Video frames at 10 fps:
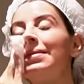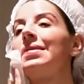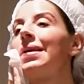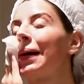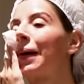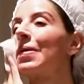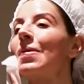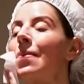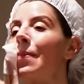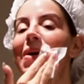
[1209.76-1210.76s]

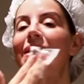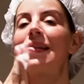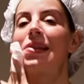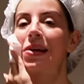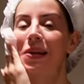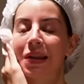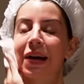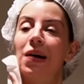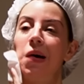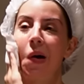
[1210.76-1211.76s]
sting. I think
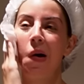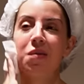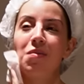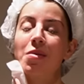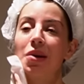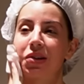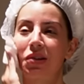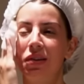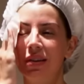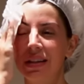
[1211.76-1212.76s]
that maybe I
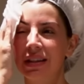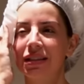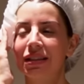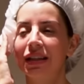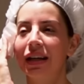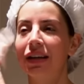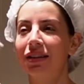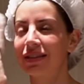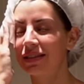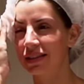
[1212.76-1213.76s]
shouldn't have done this today
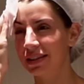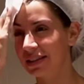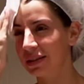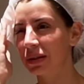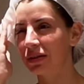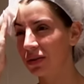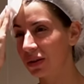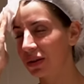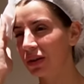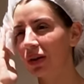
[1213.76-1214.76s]
because the skin's a bit
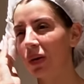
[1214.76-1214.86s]
raw.